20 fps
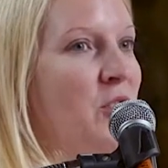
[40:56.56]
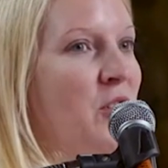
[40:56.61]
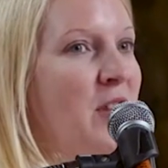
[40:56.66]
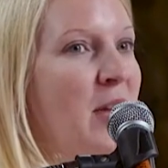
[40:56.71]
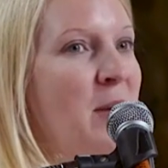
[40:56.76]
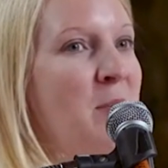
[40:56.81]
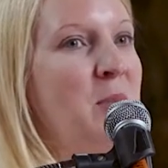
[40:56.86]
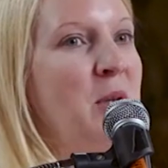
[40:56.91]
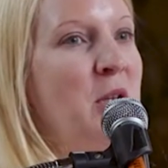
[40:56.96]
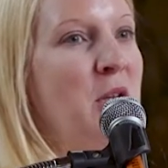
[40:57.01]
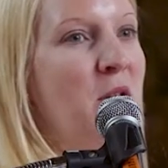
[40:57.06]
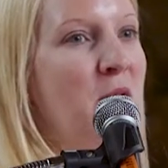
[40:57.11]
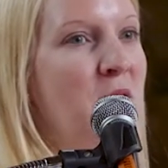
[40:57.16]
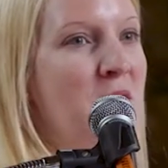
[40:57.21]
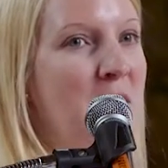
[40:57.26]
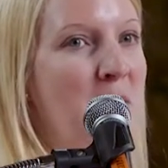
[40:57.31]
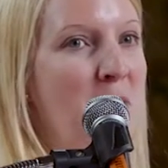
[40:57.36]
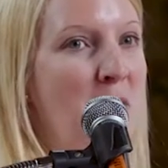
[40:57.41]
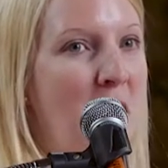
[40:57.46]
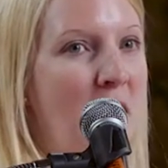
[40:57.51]
to then be
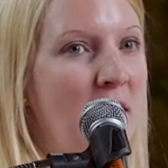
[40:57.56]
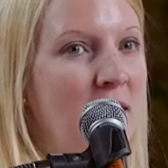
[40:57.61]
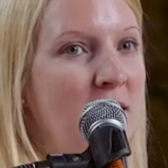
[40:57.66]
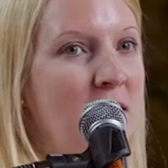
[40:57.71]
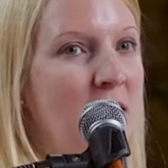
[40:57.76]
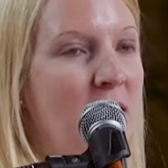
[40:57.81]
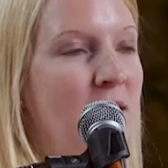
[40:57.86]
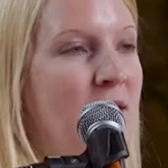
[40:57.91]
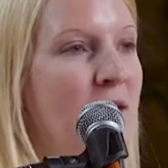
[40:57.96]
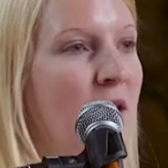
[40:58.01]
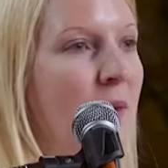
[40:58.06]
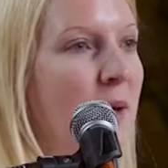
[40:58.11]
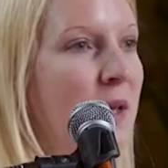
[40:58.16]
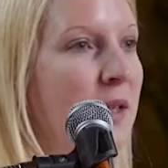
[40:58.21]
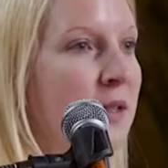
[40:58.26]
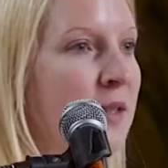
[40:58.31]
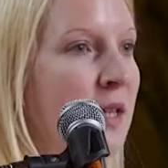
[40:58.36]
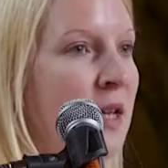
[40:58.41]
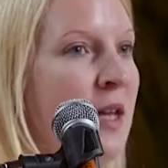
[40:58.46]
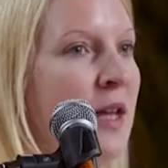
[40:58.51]
used in practice. So
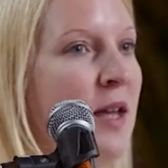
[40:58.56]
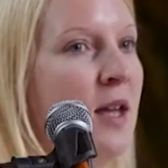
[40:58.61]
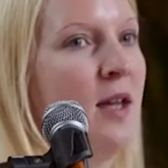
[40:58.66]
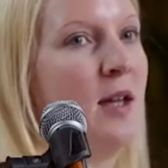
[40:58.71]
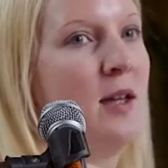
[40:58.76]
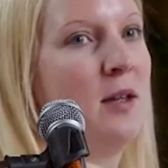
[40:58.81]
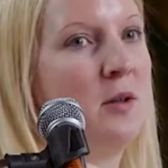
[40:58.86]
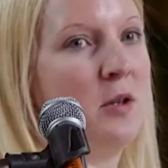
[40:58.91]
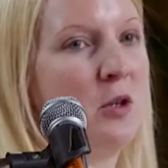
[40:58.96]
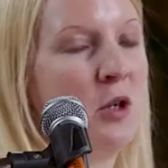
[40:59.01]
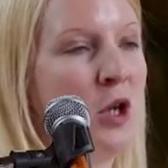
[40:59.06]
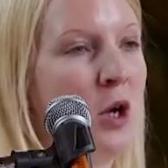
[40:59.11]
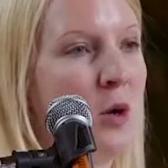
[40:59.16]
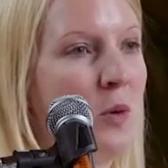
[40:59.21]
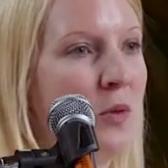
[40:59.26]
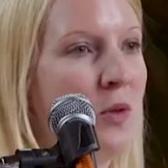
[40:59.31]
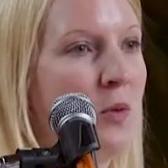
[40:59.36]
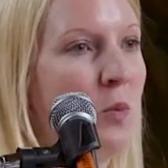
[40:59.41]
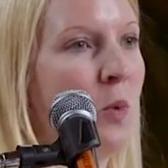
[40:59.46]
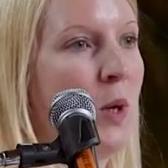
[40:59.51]
it's,
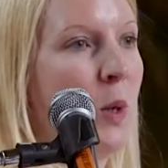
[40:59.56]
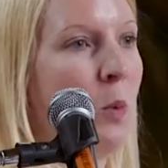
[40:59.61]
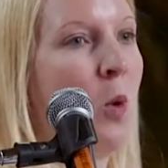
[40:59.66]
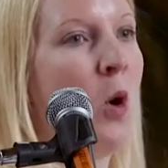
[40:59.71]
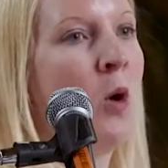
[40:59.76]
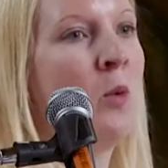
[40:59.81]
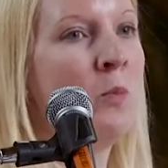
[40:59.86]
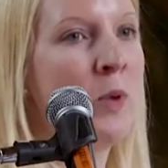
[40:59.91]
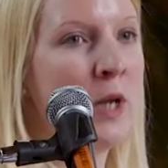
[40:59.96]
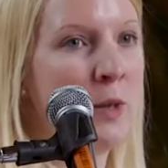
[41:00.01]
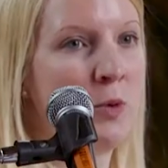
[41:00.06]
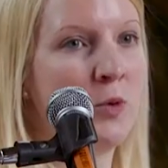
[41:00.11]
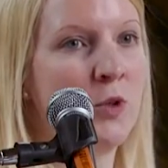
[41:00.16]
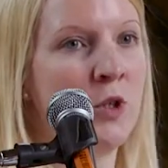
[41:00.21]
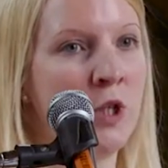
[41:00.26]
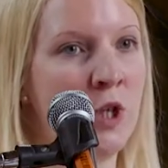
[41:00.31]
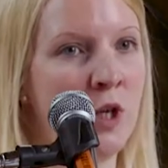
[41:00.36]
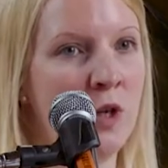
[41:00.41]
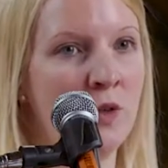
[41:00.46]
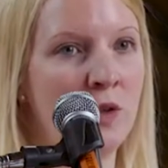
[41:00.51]
we want people
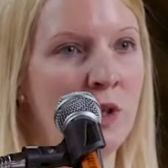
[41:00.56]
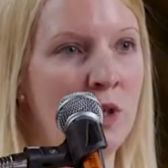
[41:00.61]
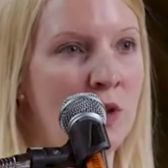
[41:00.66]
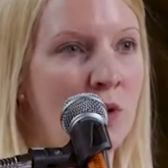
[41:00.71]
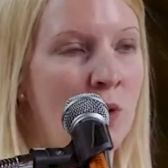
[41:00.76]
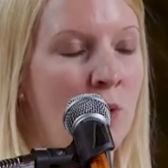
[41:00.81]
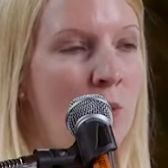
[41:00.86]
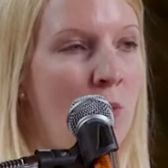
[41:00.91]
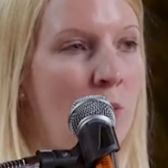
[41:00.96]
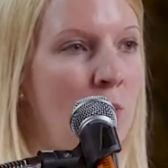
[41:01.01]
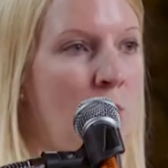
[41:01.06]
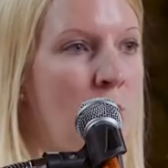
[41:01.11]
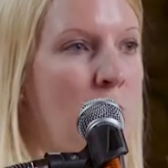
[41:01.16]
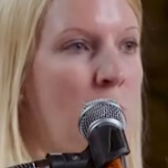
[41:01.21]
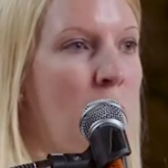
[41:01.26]
to use these tools.